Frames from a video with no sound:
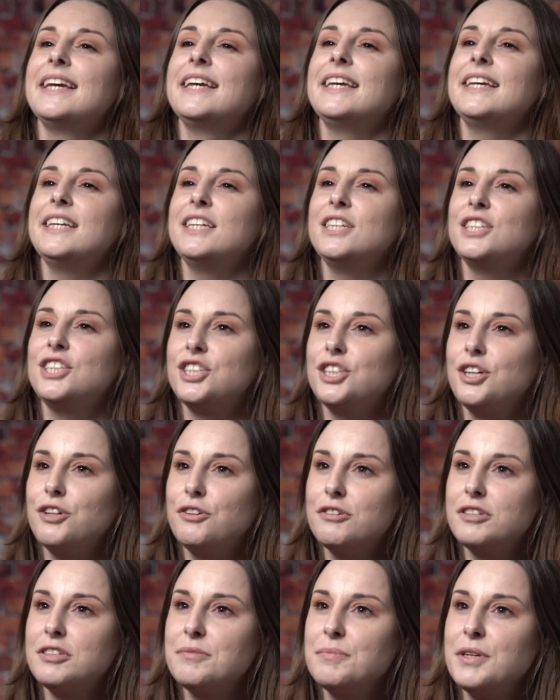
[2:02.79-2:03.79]
He
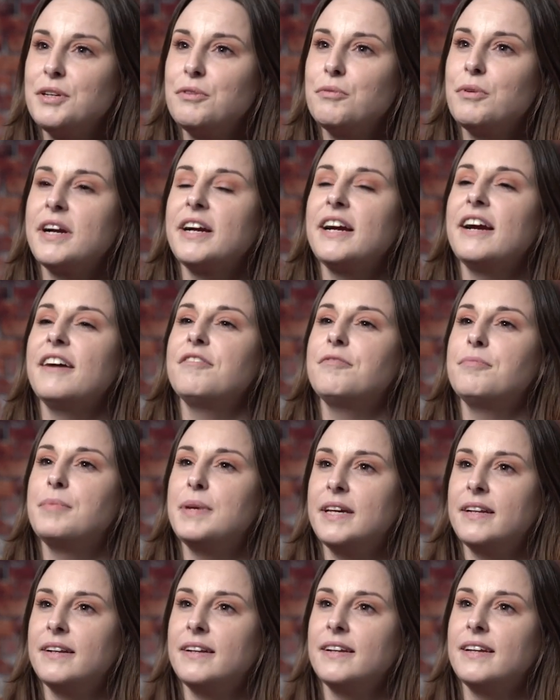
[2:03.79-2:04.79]
shows me where I've
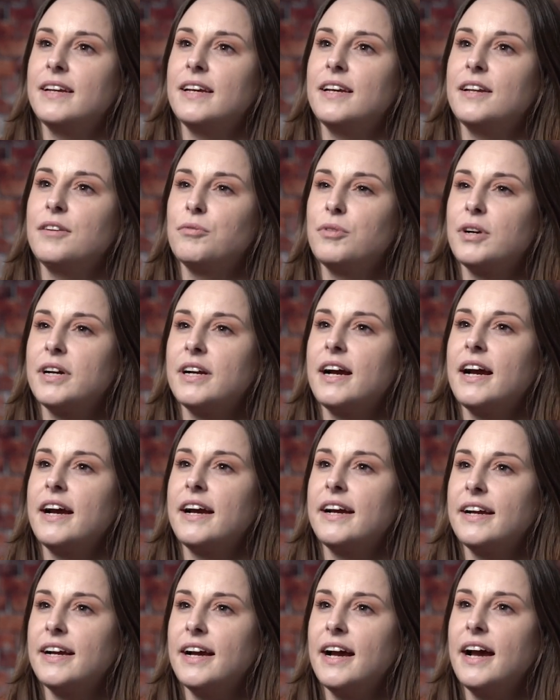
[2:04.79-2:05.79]
been and where
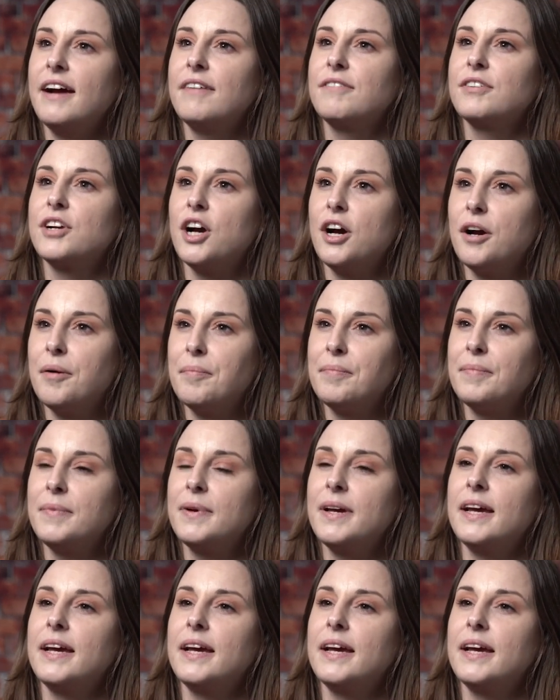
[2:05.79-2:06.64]
I have come